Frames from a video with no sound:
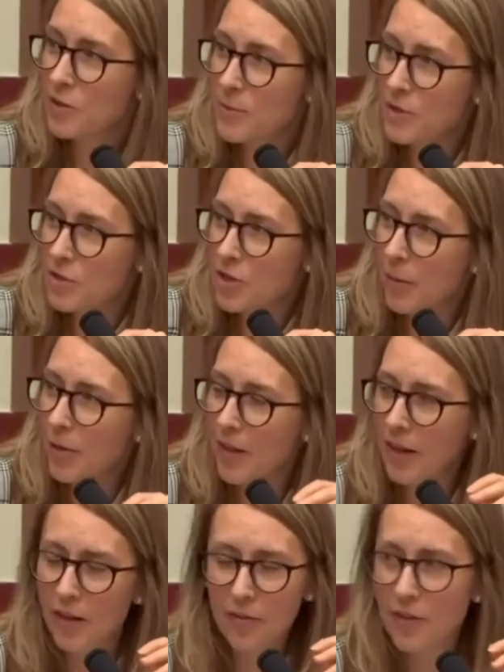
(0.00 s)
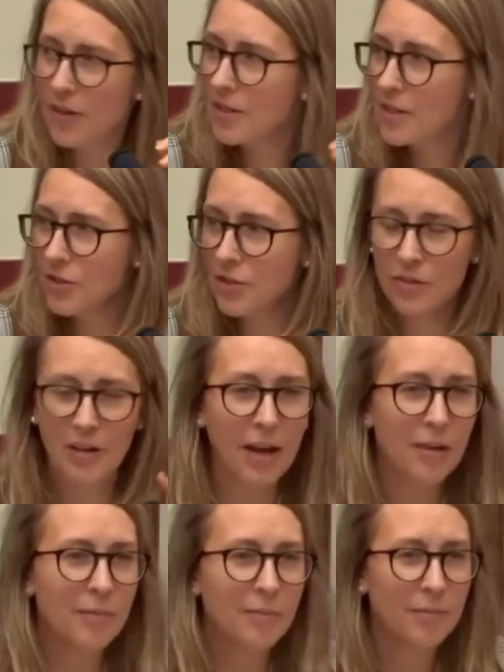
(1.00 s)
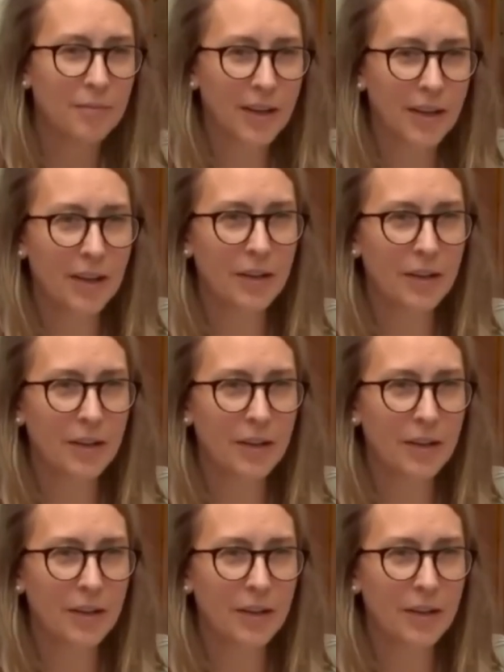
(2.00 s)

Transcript: so much, Mr. Chairman. Thank you for the additional time.